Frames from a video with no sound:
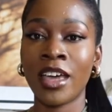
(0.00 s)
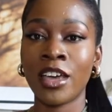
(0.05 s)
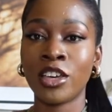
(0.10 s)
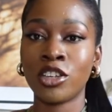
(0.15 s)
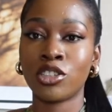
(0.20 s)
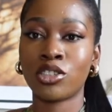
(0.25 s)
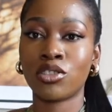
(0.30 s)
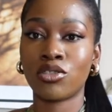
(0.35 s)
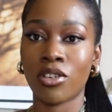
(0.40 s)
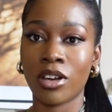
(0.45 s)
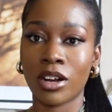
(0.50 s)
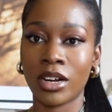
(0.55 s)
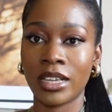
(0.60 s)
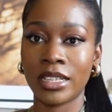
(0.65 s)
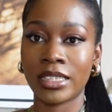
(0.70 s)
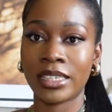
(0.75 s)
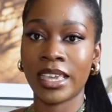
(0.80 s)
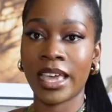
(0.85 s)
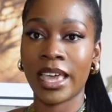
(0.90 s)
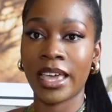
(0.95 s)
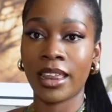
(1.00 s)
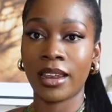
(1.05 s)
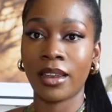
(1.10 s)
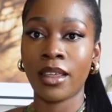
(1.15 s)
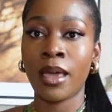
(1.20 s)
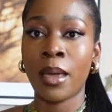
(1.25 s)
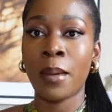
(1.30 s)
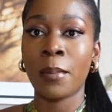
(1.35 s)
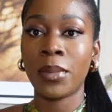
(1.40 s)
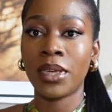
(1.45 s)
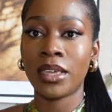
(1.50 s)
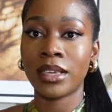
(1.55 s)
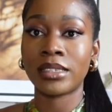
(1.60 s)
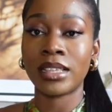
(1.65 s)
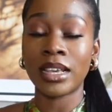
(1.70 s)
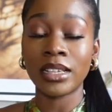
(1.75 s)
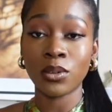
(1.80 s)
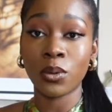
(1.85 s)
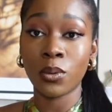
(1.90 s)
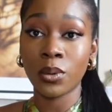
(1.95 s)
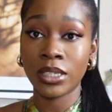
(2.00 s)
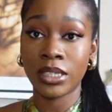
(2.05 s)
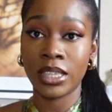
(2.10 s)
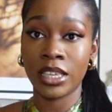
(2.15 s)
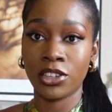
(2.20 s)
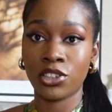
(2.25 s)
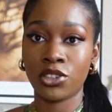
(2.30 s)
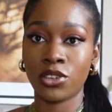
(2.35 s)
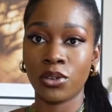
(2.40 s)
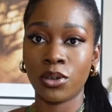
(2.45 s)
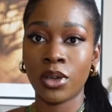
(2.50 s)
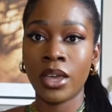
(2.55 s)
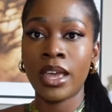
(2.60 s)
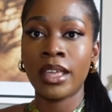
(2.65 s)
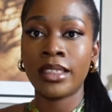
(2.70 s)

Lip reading: struggling to get in, because that's always the issue.